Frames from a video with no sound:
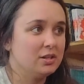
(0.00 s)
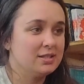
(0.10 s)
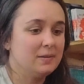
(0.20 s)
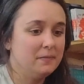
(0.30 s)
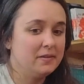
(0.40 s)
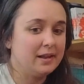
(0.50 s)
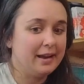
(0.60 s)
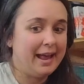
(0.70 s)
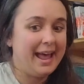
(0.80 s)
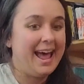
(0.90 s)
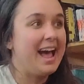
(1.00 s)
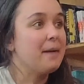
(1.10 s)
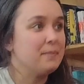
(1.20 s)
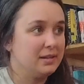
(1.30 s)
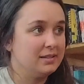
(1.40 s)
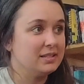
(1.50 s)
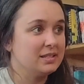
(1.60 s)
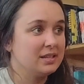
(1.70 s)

It's something that happens.